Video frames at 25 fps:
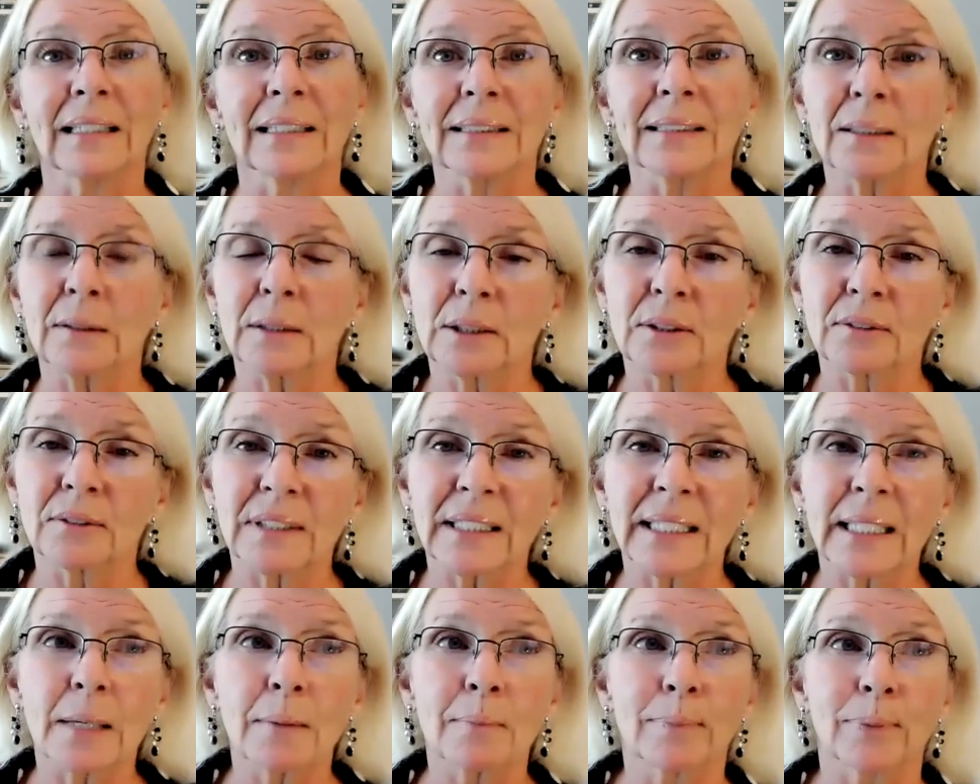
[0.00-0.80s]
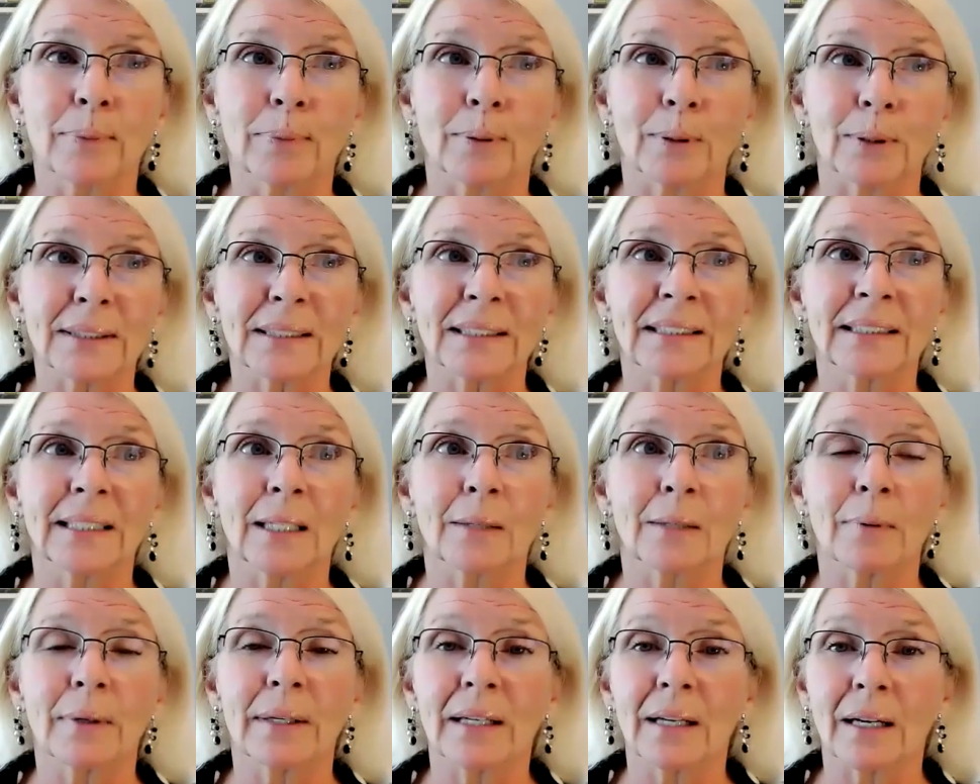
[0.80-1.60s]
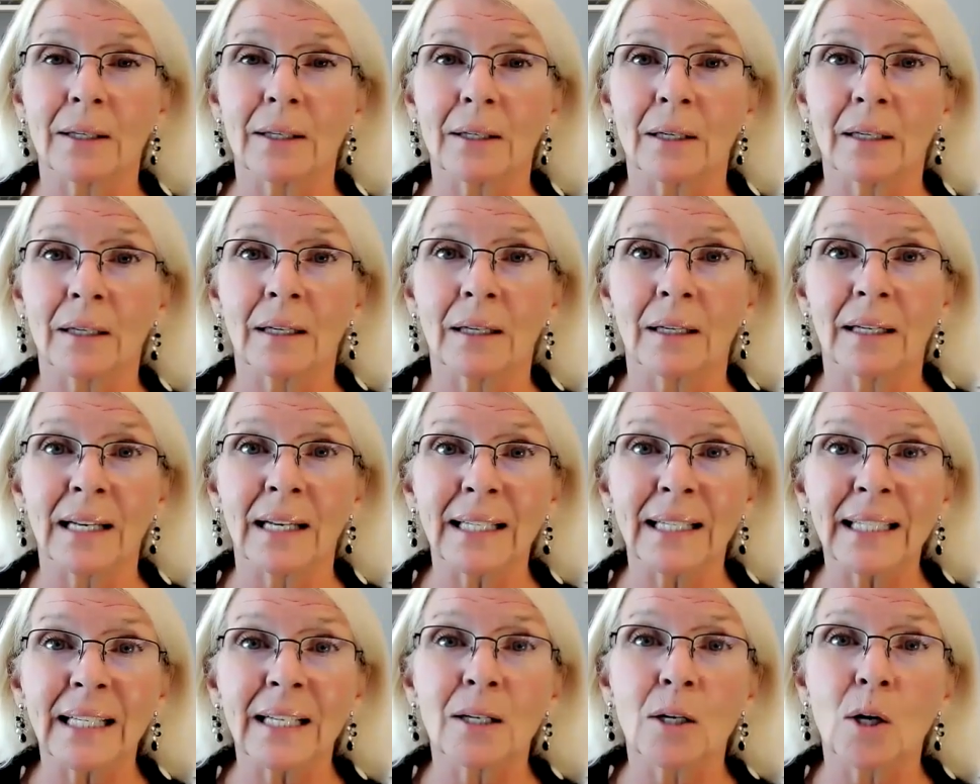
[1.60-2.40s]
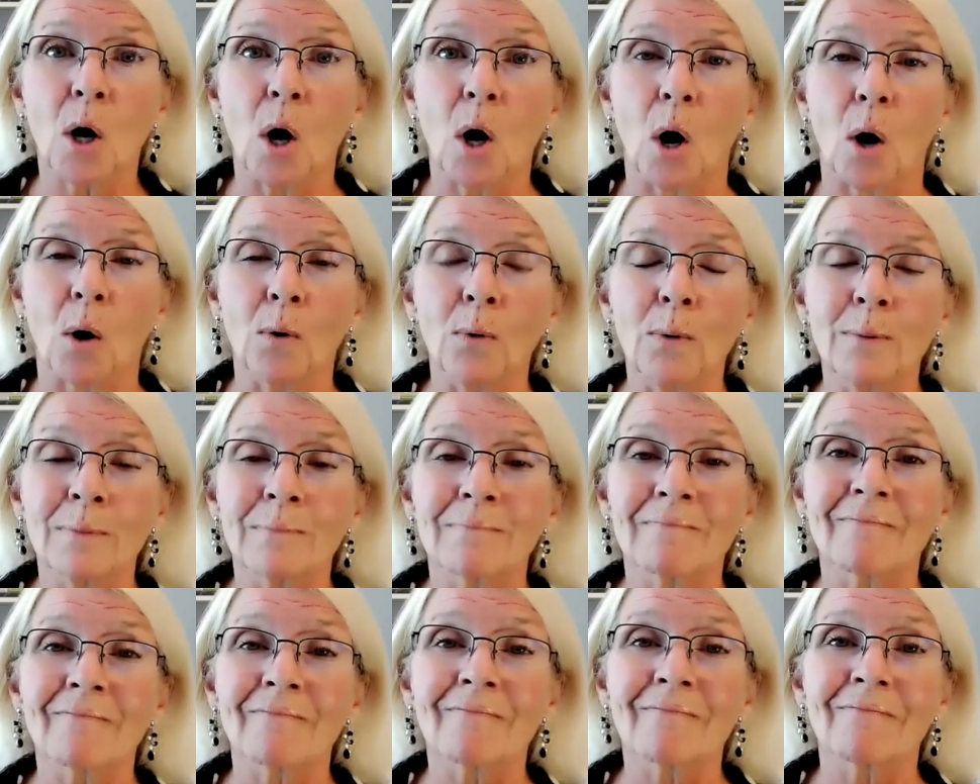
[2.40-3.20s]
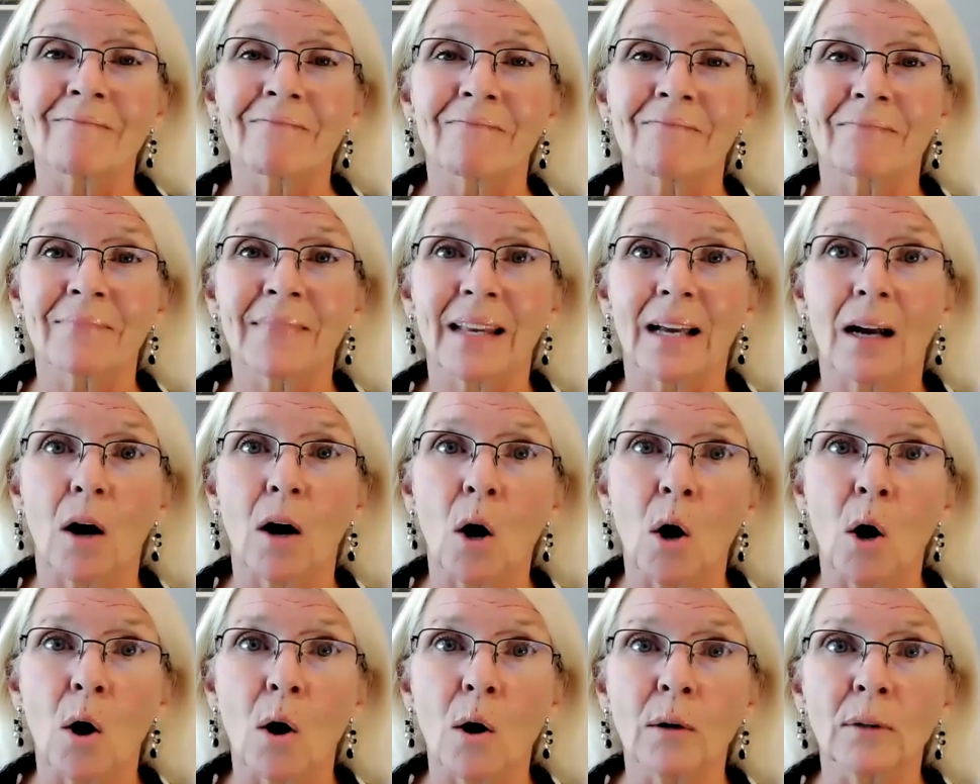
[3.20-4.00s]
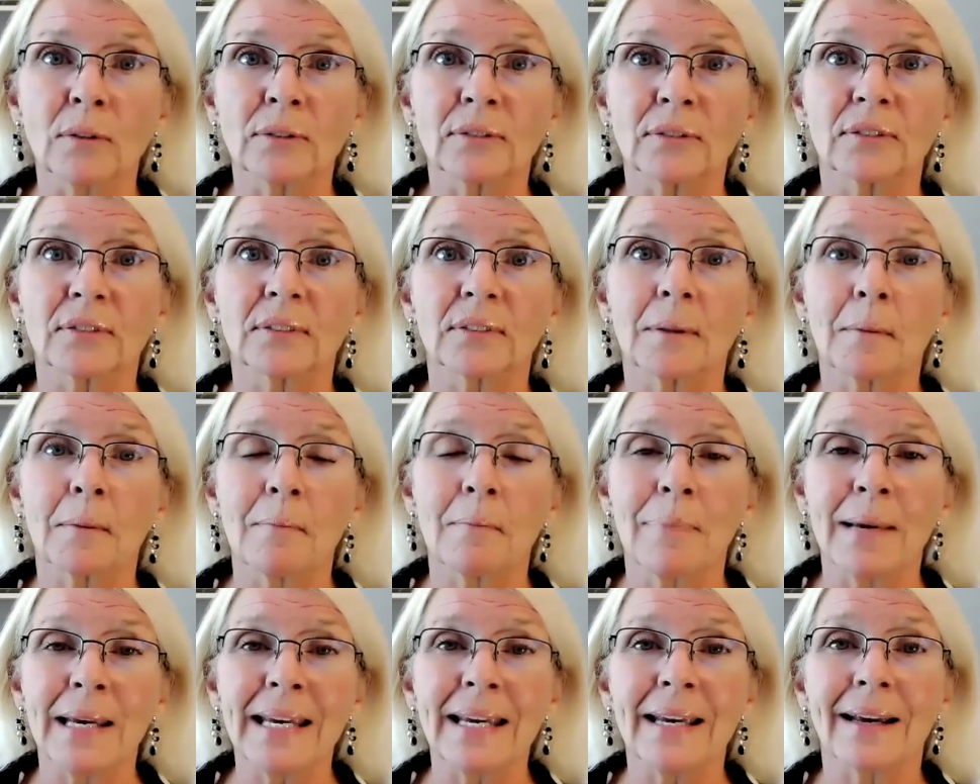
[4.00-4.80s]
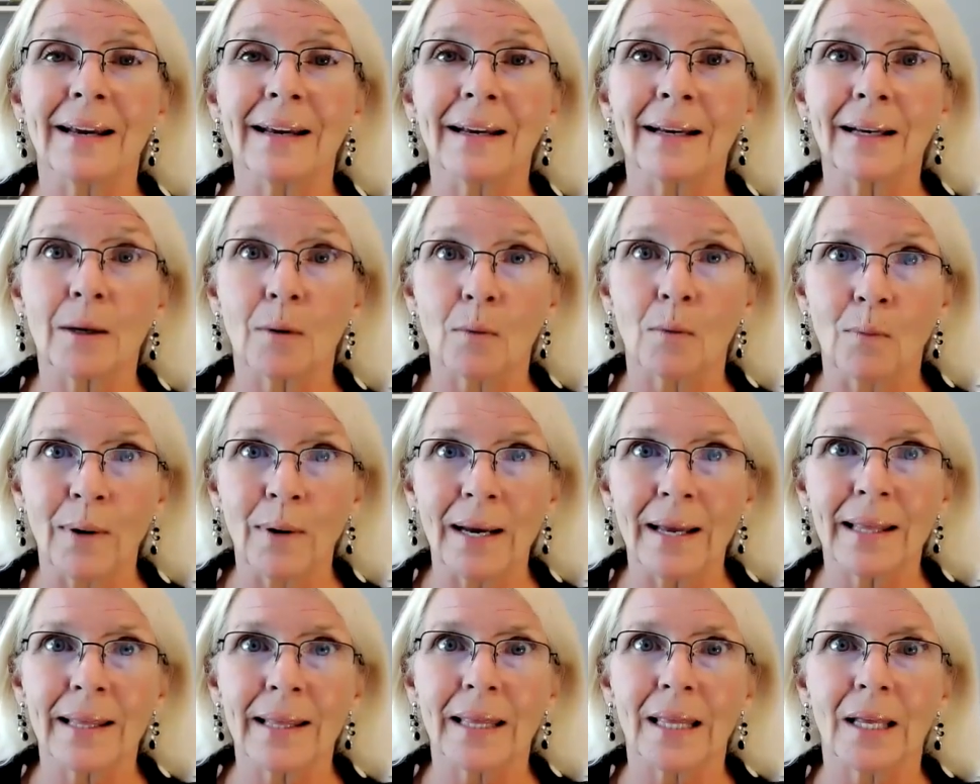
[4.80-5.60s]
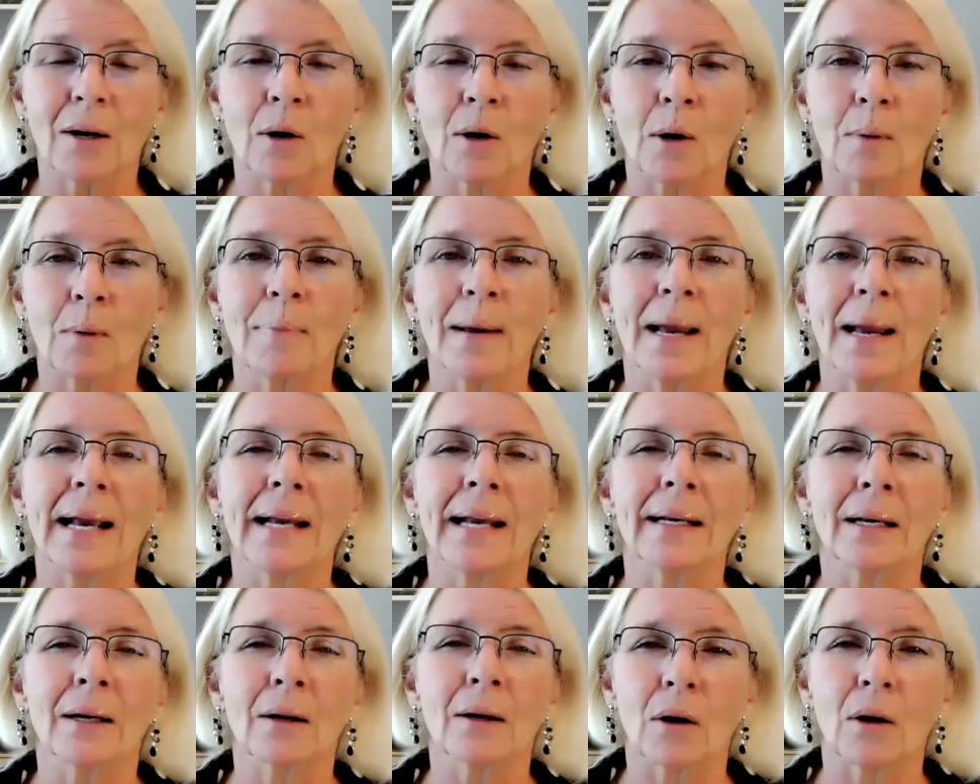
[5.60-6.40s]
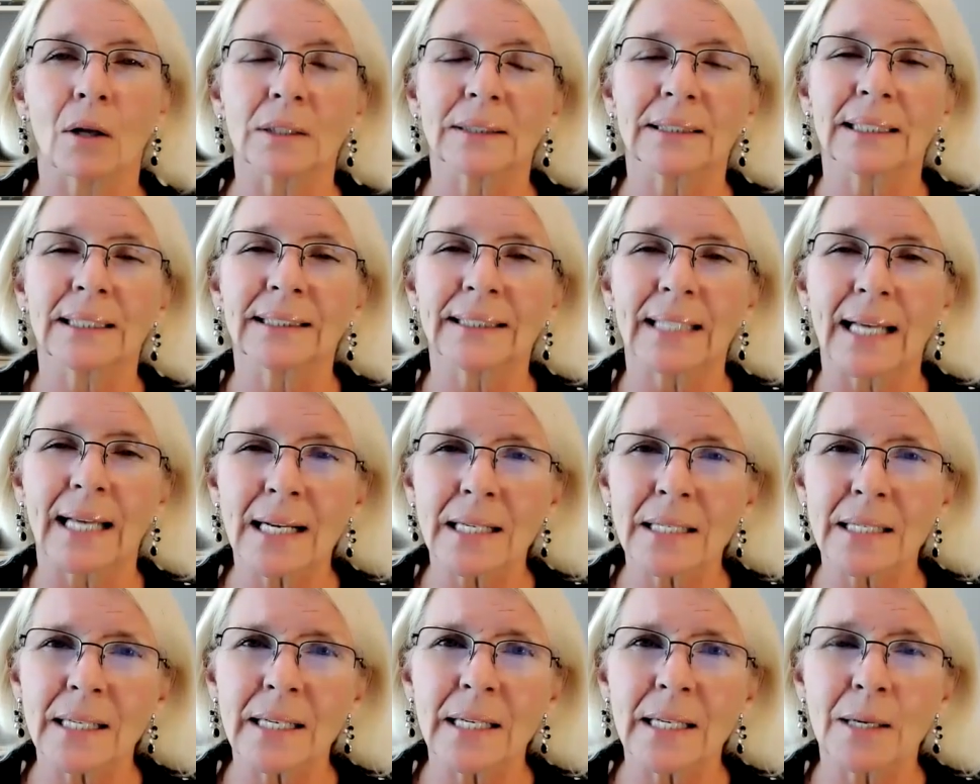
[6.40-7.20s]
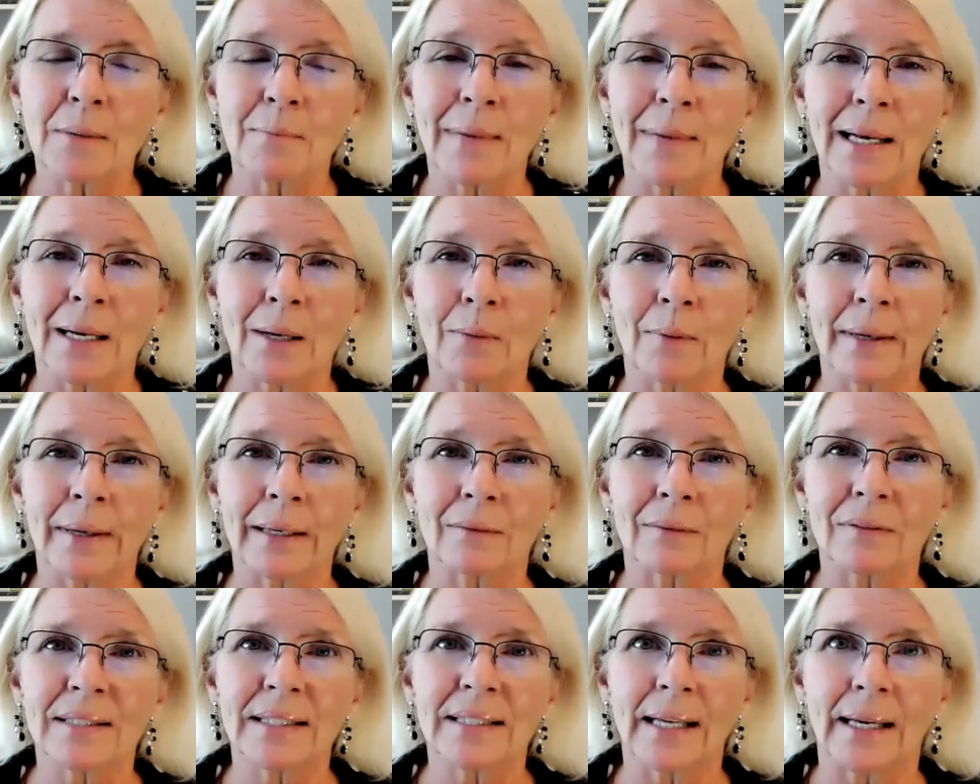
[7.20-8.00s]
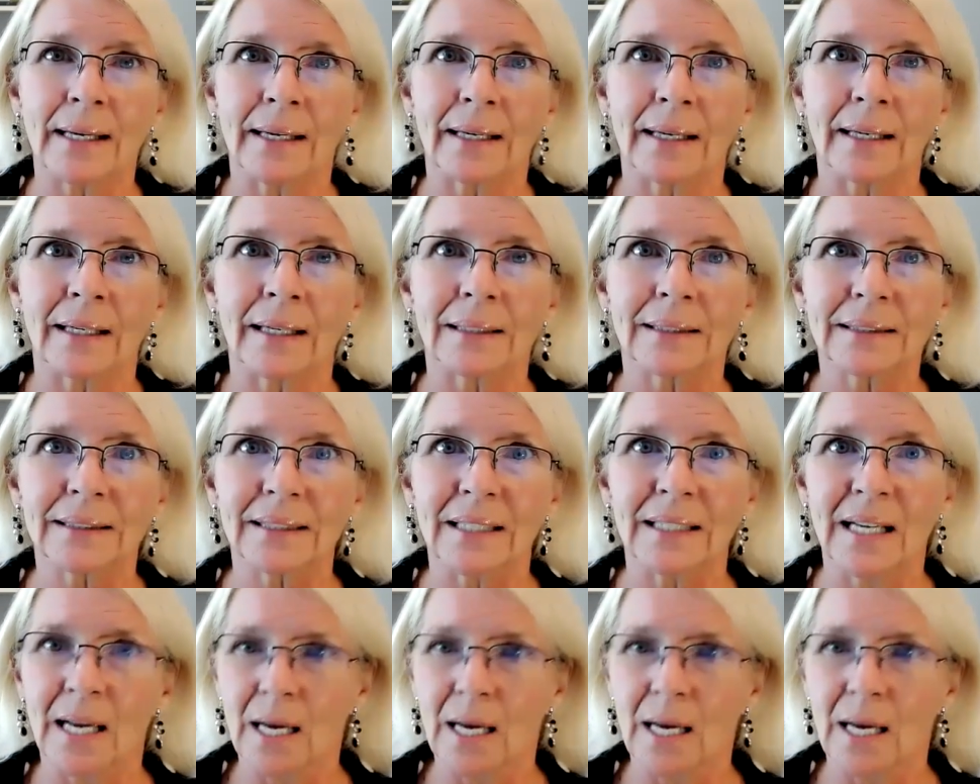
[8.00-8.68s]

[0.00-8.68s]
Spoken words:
So it's really important that we are letting go of being with our pain and loss. It's actually a better way of saying it.